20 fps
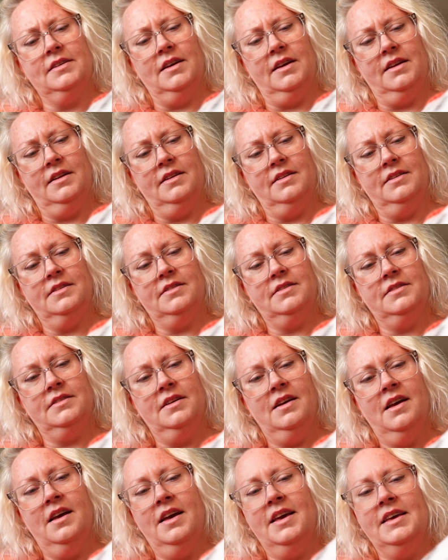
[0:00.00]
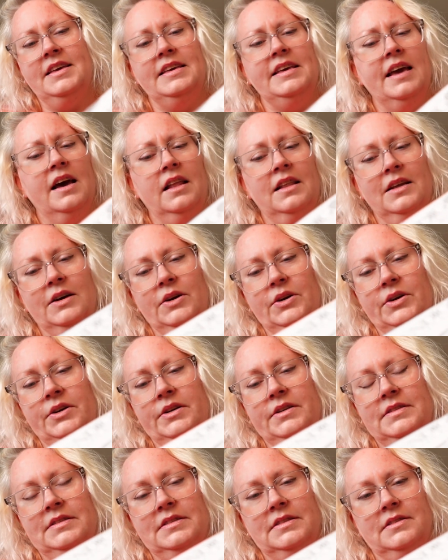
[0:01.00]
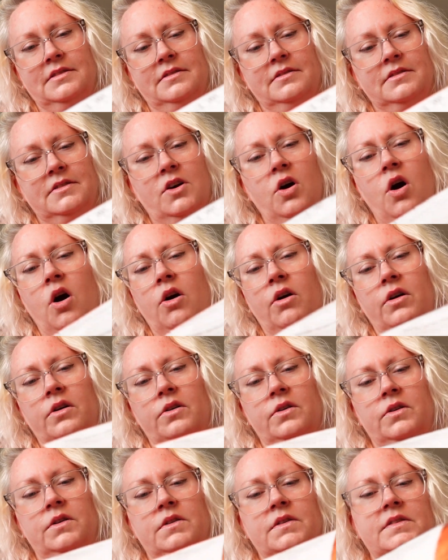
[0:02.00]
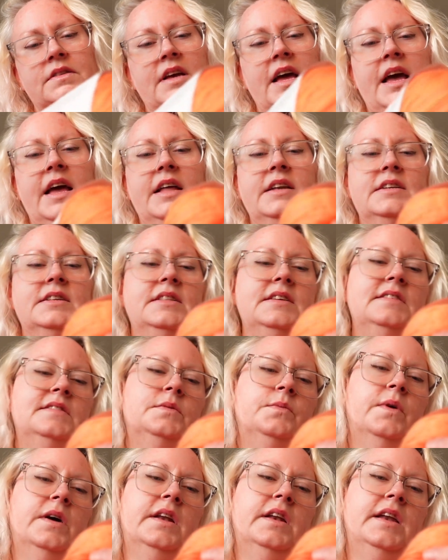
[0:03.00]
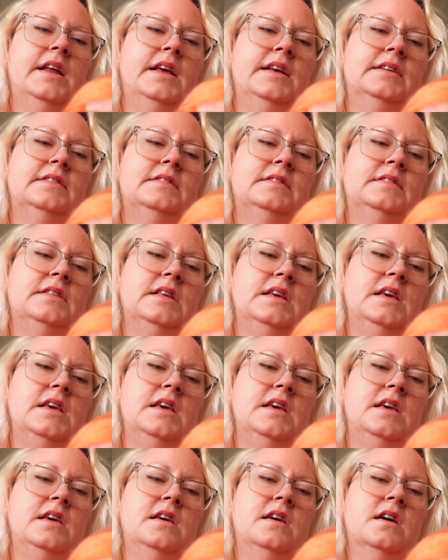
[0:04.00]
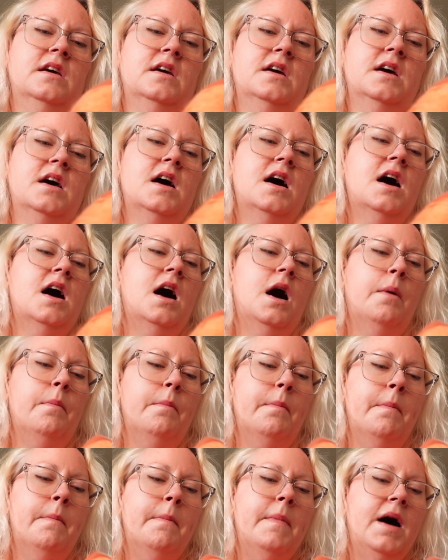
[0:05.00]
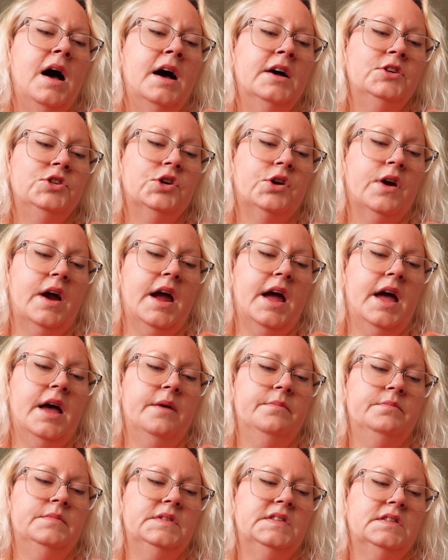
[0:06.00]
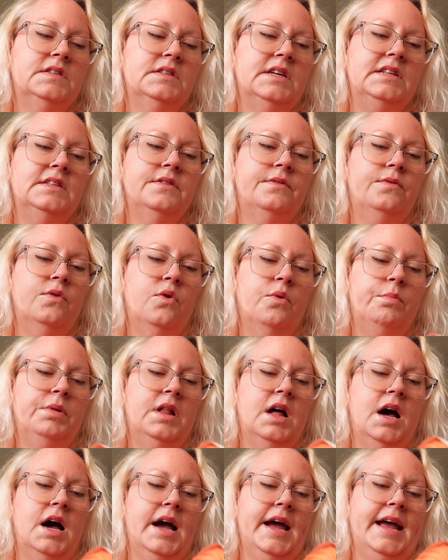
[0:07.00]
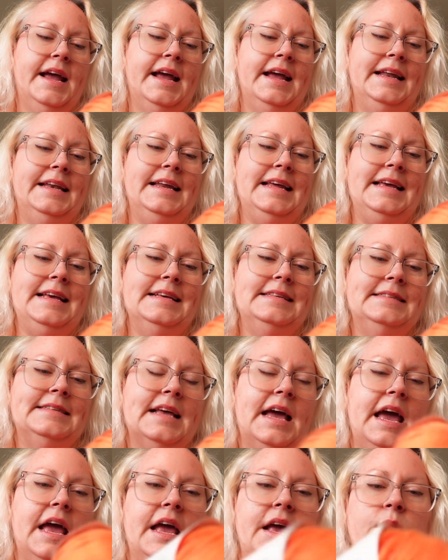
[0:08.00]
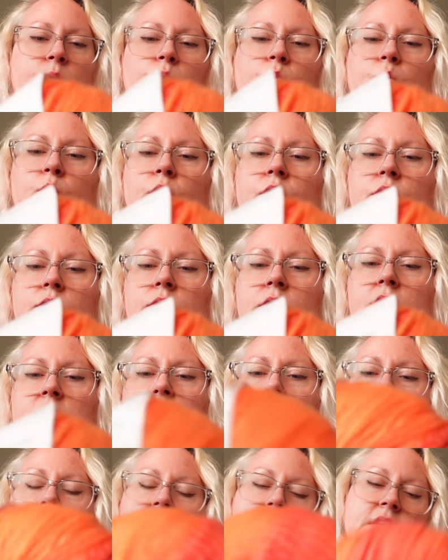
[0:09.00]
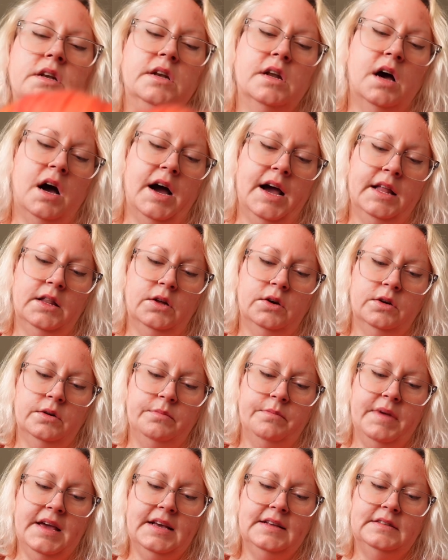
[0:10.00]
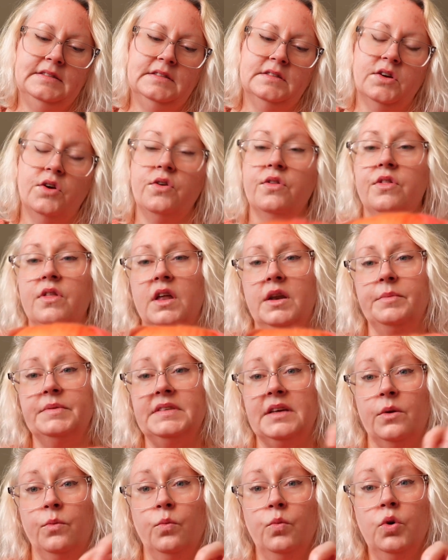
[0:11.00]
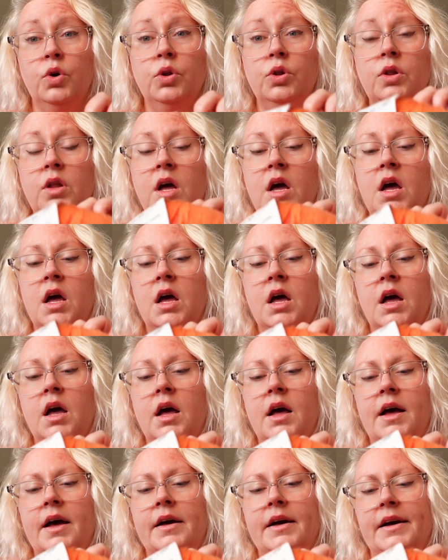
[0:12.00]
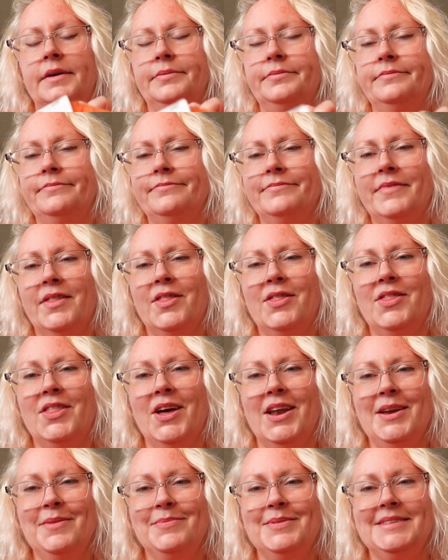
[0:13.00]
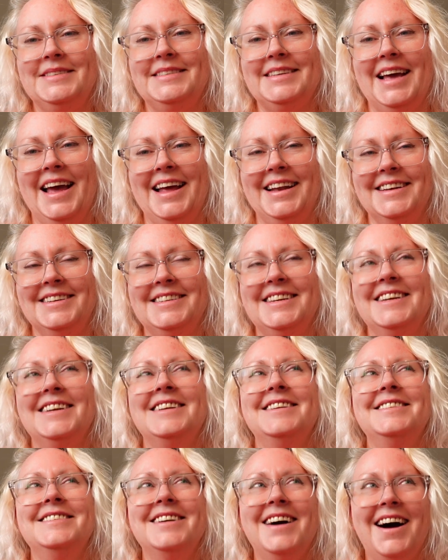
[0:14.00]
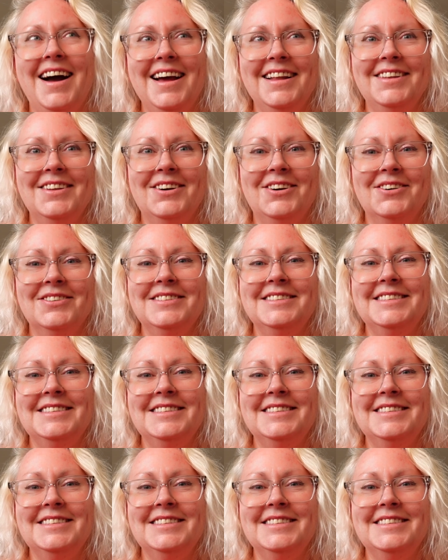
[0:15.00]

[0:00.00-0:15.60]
and yellows and corals. And this one is the 100 grams. It's a 4-ply. It is a wool nylon mix. So 30% wool, 30% nylon,